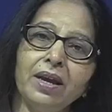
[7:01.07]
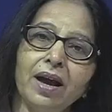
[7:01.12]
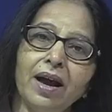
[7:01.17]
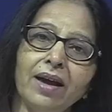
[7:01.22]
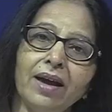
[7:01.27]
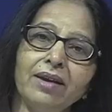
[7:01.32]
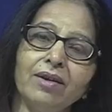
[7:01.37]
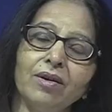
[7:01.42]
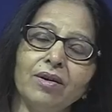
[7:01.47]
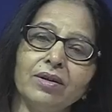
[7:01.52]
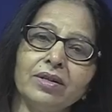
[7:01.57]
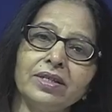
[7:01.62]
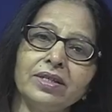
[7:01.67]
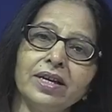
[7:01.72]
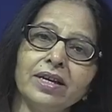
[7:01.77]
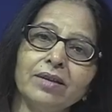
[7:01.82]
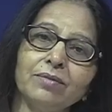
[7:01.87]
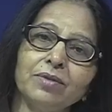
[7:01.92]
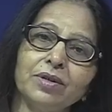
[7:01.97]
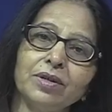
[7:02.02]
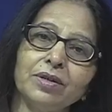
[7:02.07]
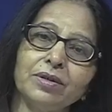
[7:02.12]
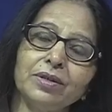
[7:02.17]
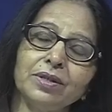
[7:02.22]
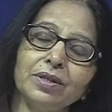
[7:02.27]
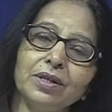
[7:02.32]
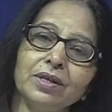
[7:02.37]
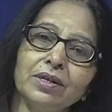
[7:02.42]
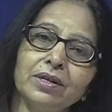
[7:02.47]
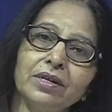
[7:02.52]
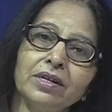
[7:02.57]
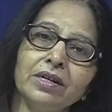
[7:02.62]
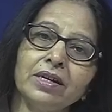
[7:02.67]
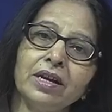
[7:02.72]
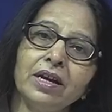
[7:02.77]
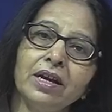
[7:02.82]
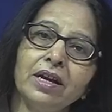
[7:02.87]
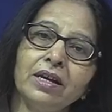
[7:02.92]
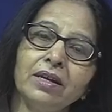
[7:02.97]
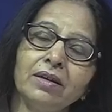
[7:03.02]
eye contact because you are
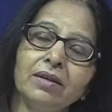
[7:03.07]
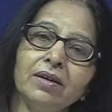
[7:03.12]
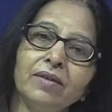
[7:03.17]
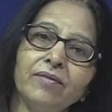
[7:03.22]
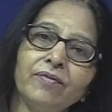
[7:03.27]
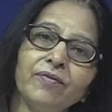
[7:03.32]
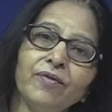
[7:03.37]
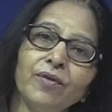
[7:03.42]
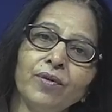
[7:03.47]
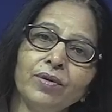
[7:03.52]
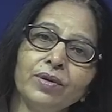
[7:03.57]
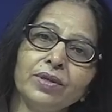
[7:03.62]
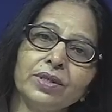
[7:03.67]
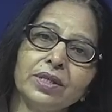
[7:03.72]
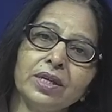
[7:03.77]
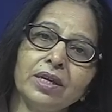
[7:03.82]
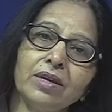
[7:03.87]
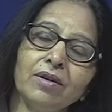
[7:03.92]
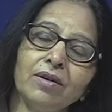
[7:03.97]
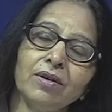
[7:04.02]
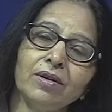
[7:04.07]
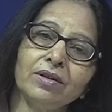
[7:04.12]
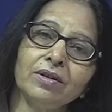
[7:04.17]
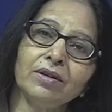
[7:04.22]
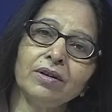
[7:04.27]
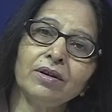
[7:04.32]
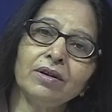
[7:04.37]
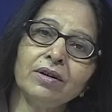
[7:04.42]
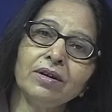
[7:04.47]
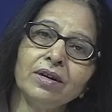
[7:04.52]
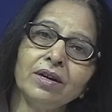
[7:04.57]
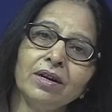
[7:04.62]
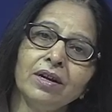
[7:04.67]
focusing on your